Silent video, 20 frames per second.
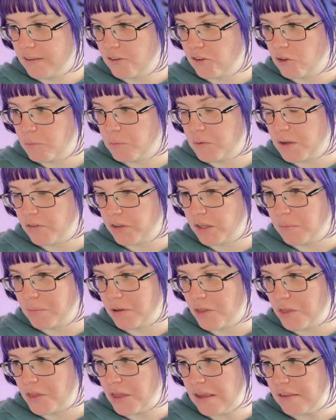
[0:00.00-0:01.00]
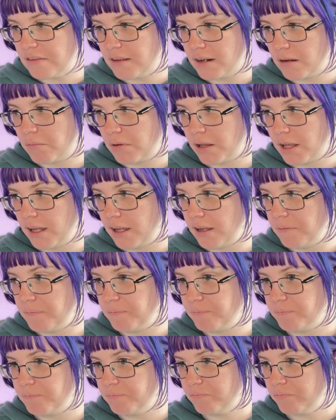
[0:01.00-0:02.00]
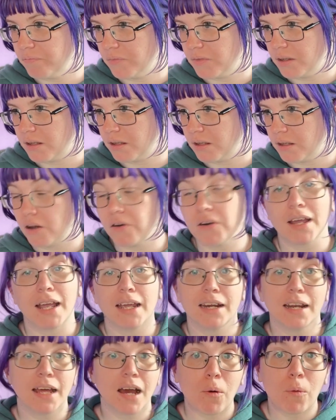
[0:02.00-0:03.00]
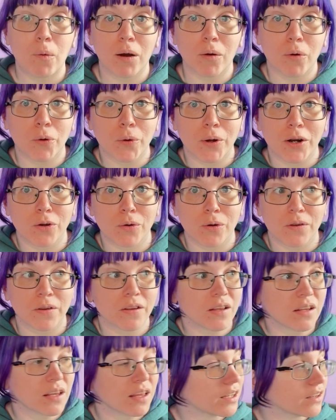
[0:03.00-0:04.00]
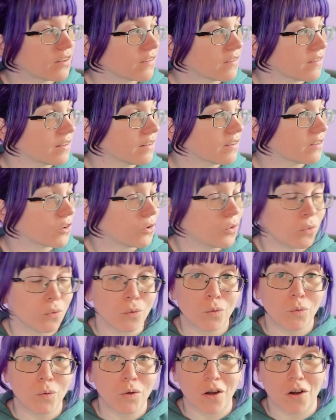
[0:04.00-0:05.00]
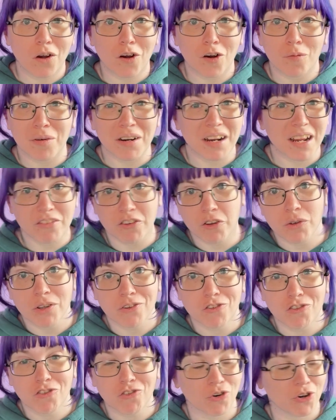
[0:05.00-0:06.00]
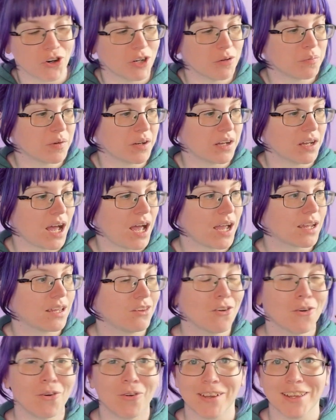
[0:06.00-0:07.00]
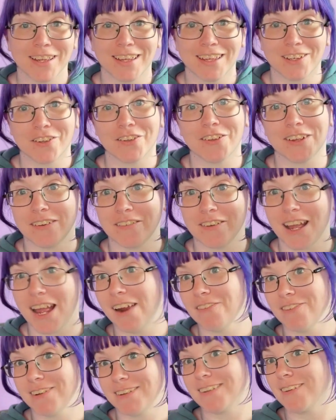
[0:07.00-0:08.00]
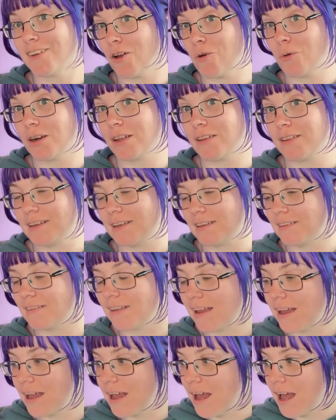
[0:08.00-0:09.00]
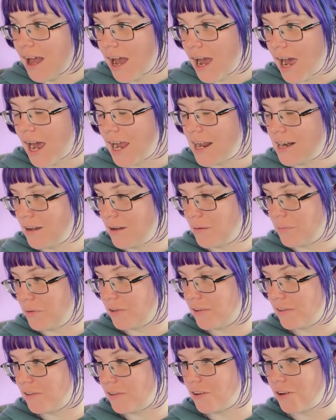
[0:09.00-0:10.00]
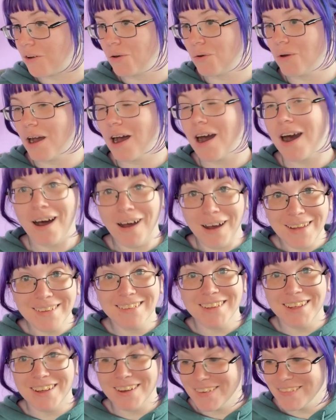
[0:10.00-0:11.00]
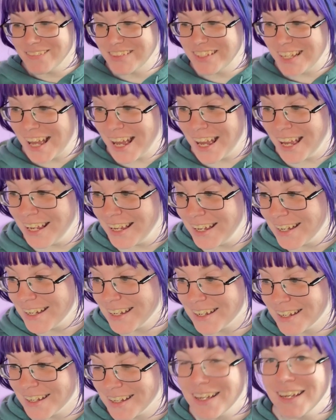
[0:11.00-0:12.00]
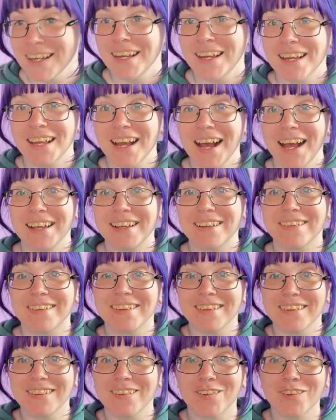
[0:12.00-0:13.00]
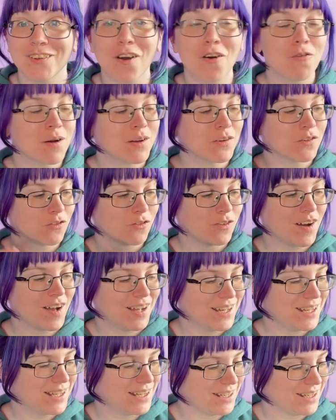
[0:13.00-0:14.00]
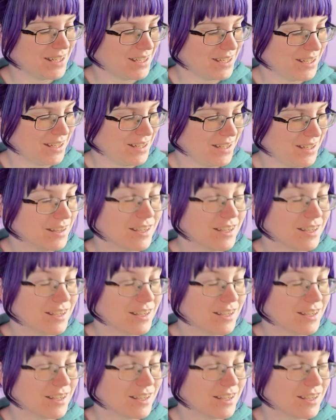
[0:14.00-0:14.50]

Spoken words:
There's definitely been things that I'm like, okay, now what? What do I do with it? Like, it's cool and all, but I have no use for it. But I can totally get use out of every single one of these items. So awesome! Yay! Guys, this is so much fun.